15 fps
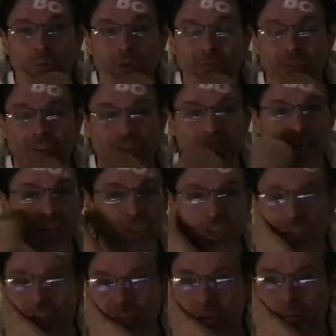infestation
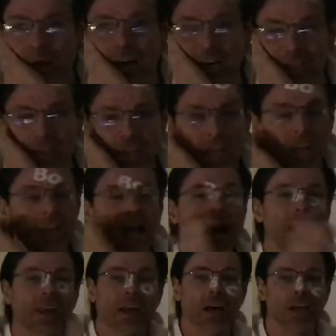in their body.
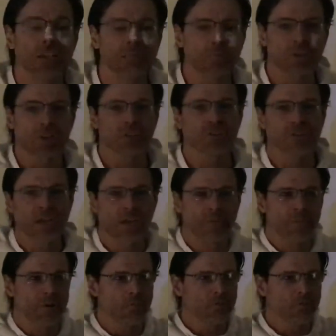Not us, because you got to remember,